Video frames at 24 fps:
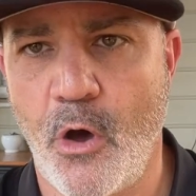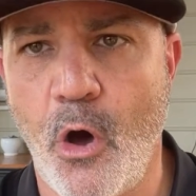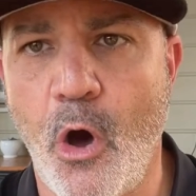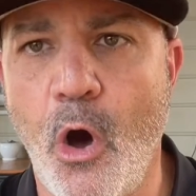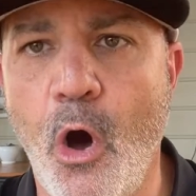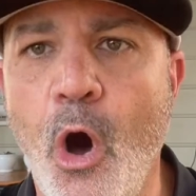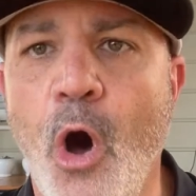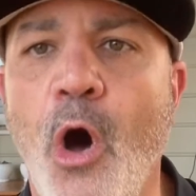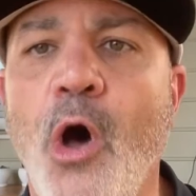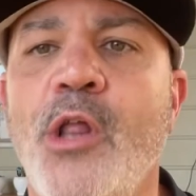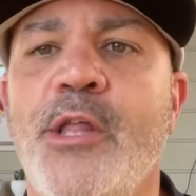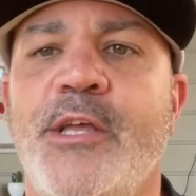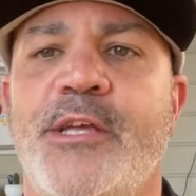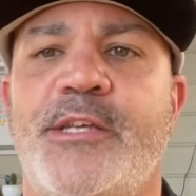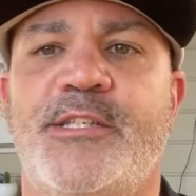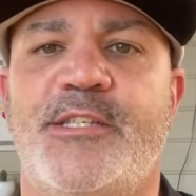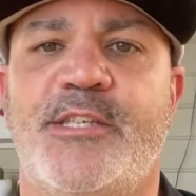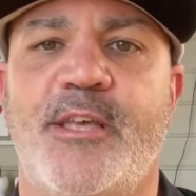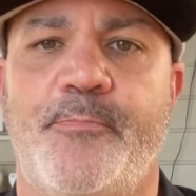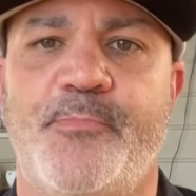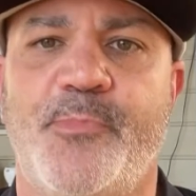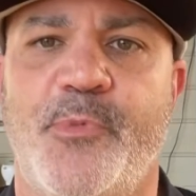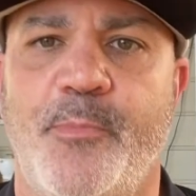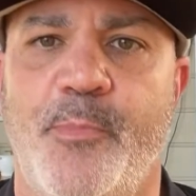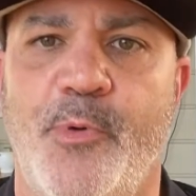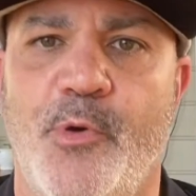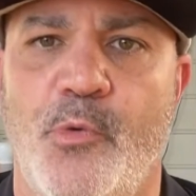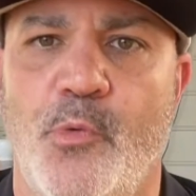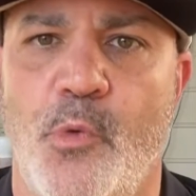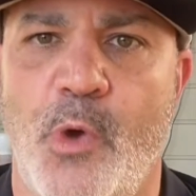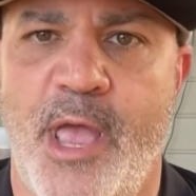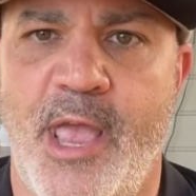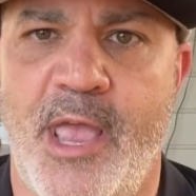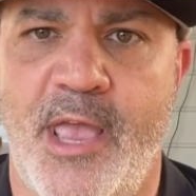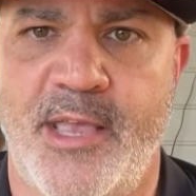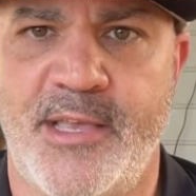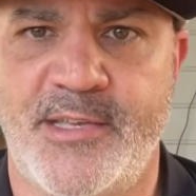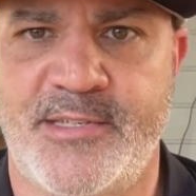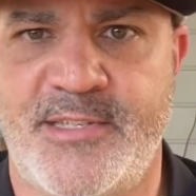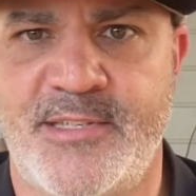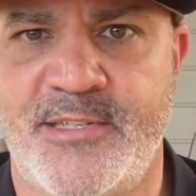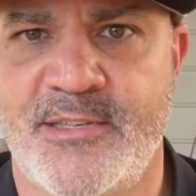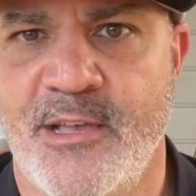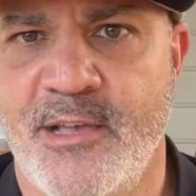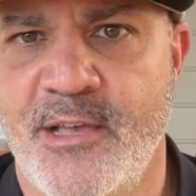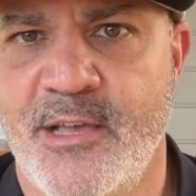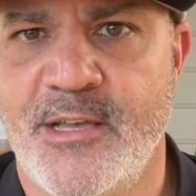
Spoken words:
all acceptable ways